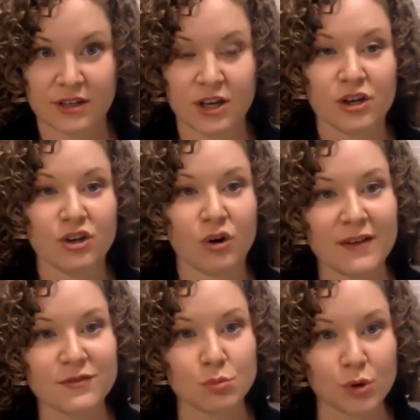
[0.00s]
You don't have
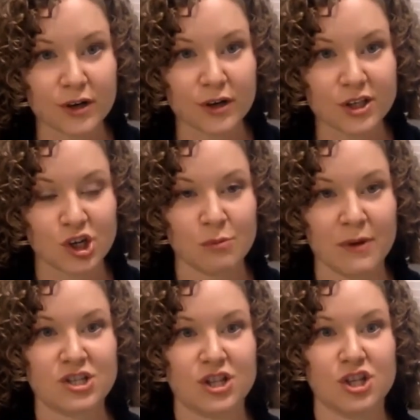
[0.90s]
to worry so
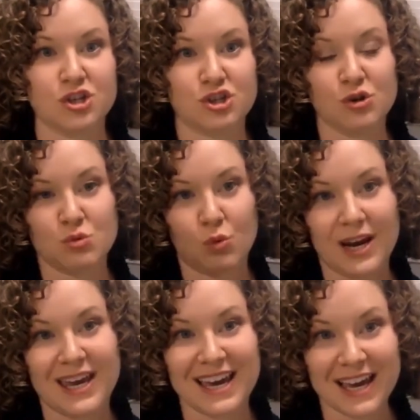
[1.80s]
much that the shoe's
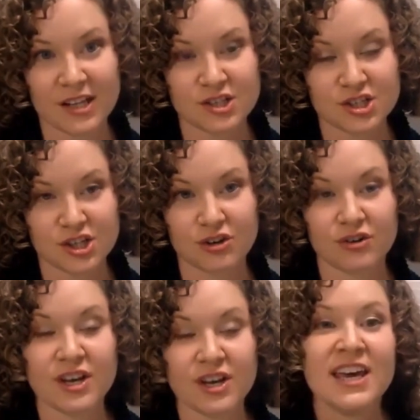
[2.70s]
working against you
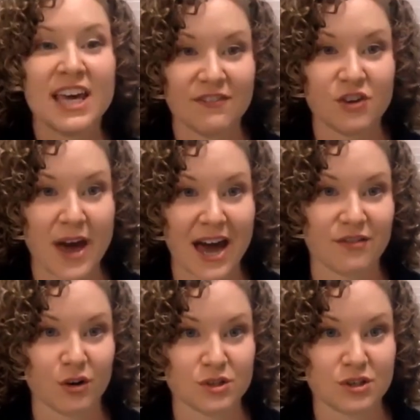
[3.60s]
if you have
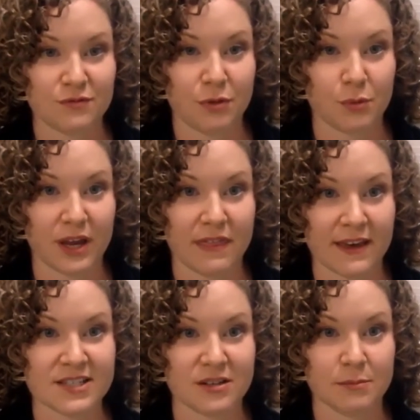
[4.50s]
those 3
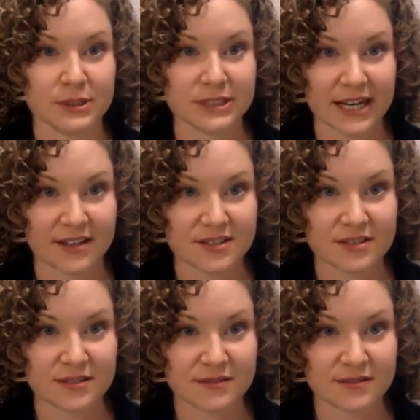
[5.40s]
things in place.